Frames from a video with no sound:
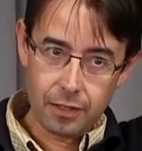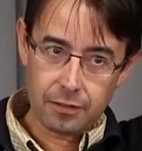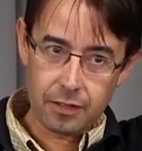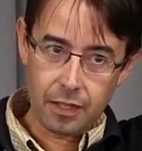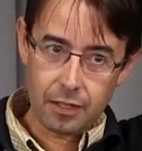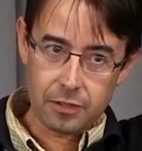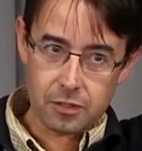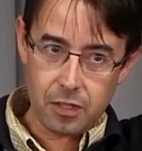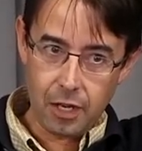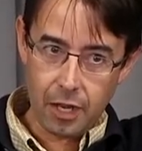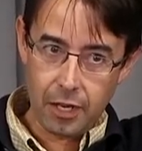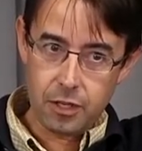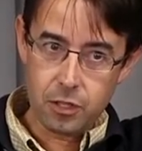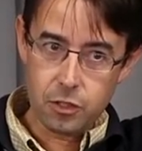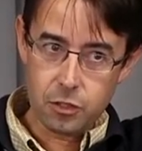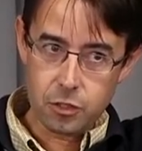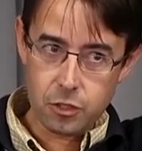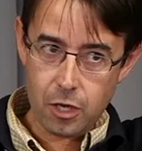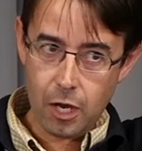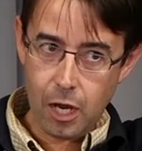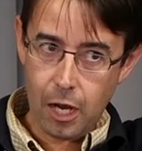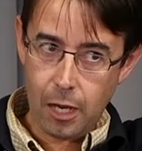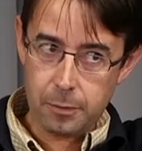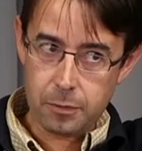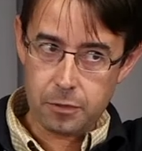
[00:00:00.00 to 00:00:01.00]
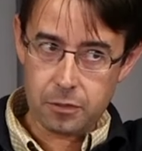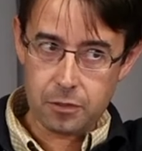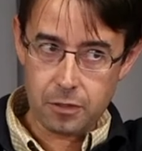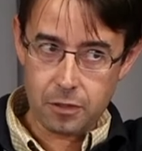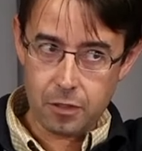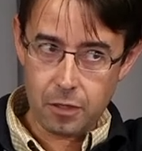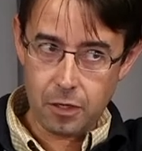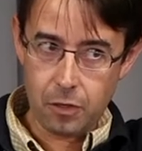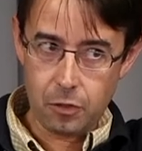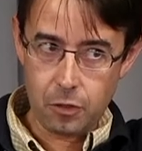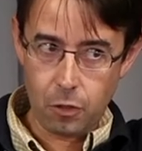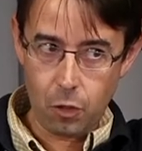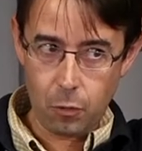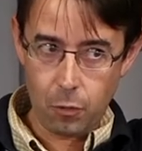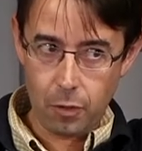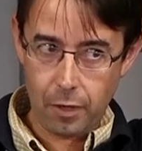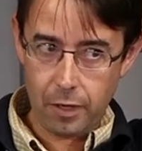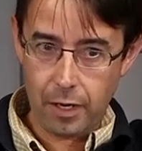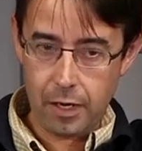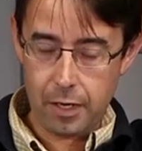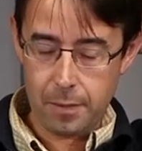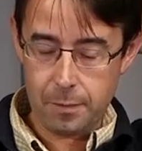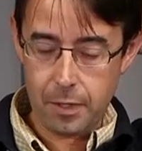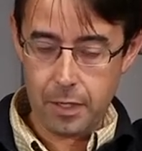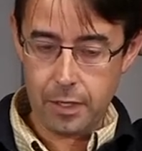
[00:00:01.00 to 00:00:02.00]
like that's kind of your job as CEO. Don't run
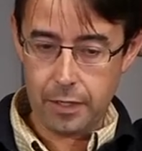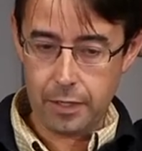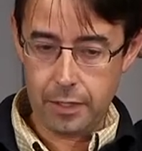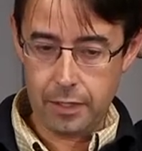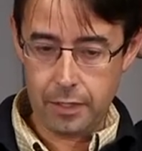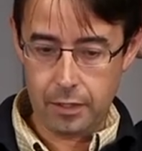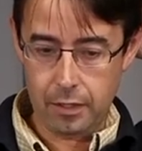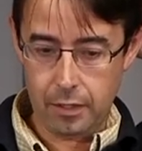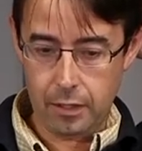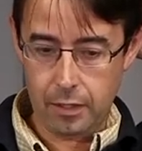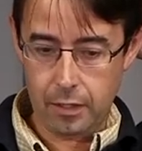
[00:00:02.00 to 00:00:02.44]
out of money.